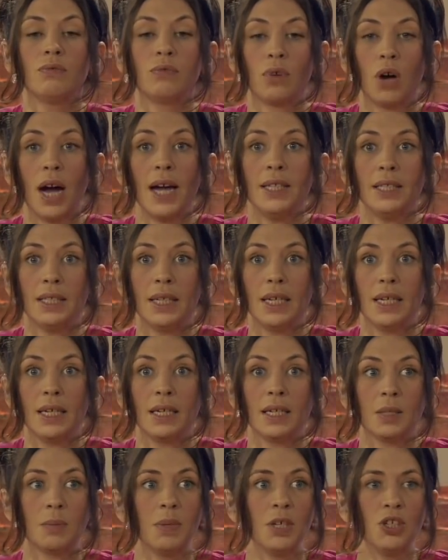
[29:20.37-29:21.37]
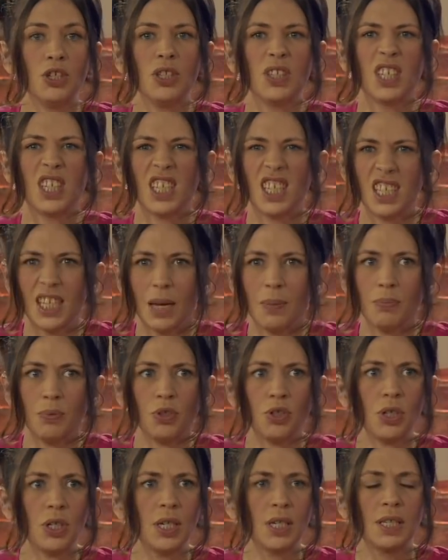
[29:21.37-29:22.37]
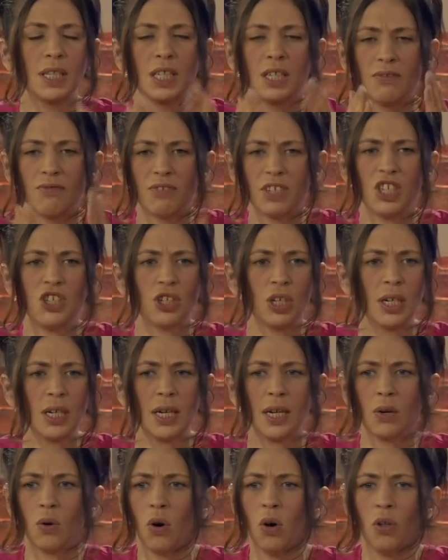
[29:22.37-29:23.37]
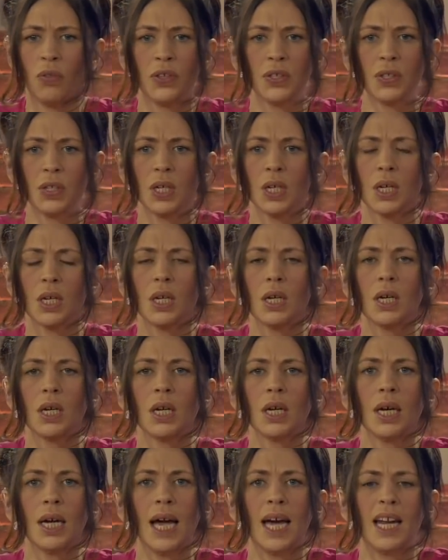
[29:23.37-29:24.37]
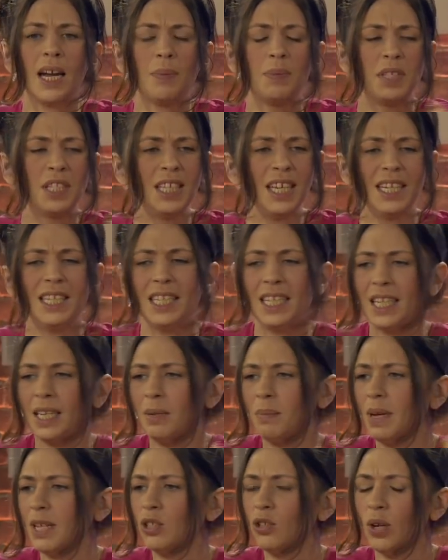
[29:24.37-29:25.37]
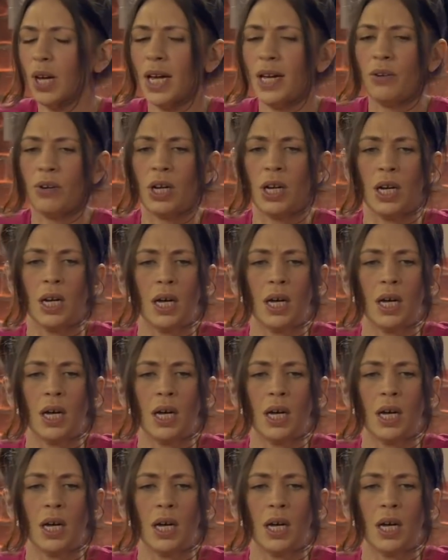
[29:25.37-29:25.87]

frightening, especially the deception and the division and all this, and upsetting, and it makes you angry.